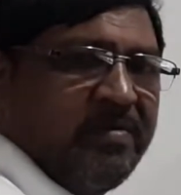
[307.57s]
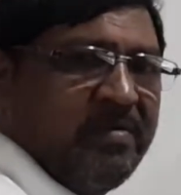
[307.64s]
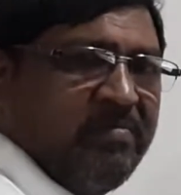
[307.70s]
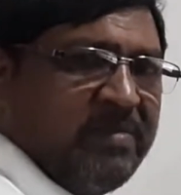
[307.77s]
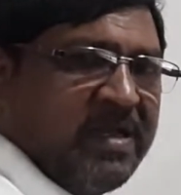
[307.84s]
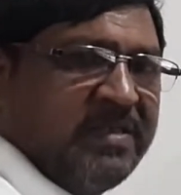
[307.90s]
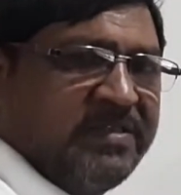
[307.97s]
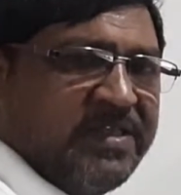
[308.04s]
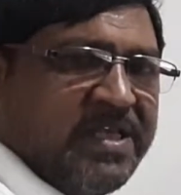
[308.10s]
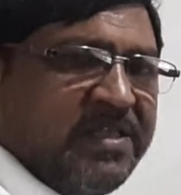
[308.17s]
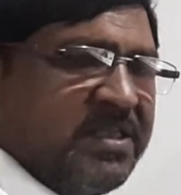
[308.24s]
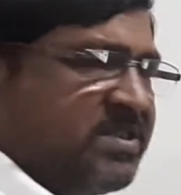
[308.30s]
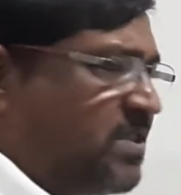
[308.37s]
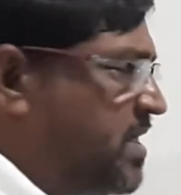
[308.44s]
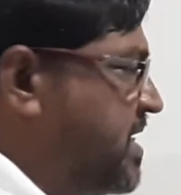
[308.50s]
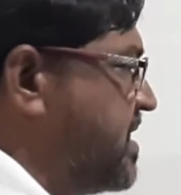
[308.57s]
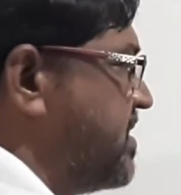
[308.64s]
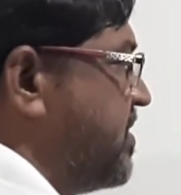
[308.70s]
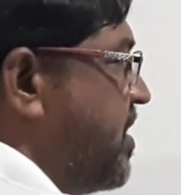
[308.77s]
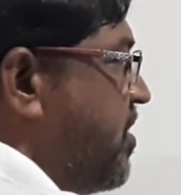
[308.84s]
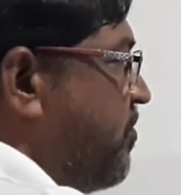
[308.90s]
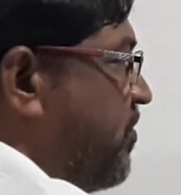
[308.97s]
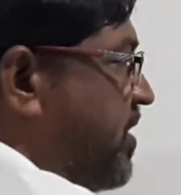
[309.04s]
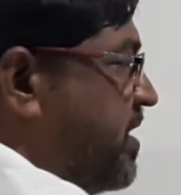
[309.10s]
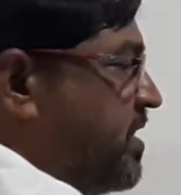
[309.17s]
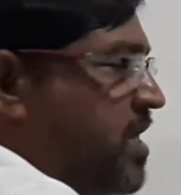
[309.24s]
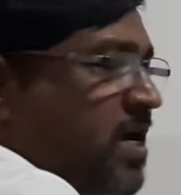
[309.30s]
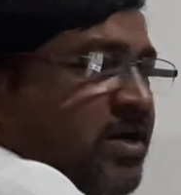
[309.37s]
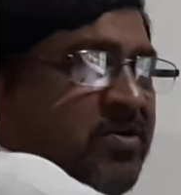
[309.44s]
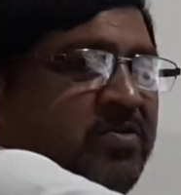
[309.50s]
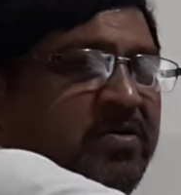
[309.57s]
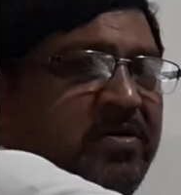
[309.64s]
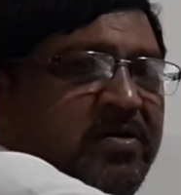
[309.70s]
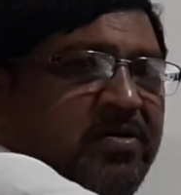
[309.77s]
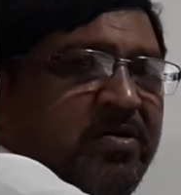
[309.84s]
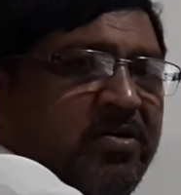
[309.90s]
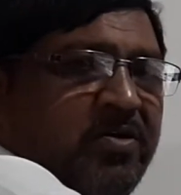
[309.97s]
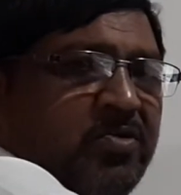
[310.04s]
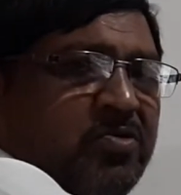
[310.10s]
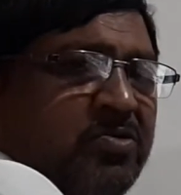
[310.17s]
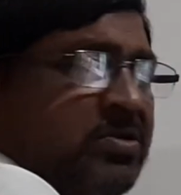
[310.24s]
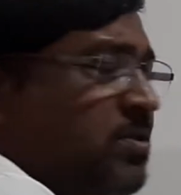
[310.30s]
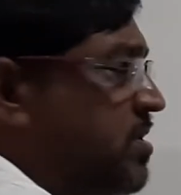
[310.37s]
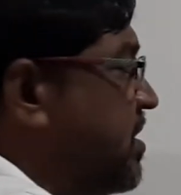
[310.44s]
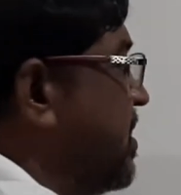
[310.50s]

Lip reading: By seeing the seed, when they are grown,